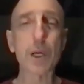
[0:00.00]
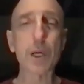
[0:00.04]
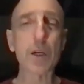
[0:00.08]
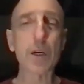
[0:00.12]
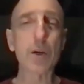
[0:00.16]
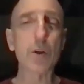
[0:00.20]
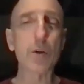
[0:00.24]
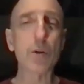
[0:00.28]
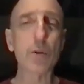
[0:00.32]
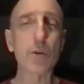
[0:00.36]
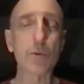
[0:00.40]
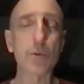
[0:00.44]
my
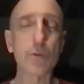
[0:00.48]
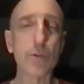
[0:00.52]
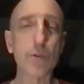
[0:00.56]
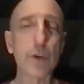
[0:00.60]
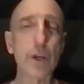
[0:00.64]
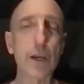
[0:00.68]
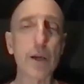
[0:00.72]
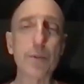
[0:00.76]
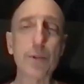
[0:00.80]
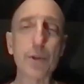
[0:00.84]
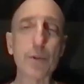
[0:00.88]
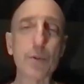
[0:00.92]
whole
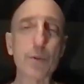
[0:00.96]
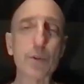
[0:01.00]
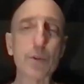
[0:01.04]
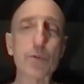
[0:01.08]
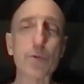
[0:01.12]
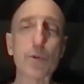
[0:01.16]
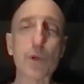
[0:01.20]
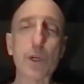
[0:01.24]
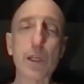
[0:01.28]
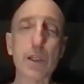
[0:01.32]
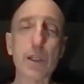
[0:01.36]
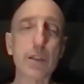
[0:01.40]
family
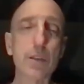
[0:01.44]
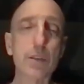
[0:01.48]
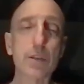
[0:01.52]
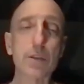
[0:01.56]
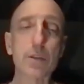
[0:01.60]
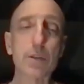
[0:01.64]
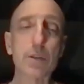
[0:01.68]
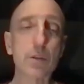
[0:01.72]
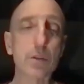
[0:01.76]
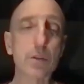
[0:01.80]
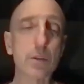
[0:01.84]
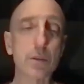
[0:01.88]
was
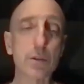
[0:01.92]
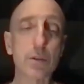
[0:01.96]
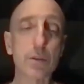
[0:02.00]
raised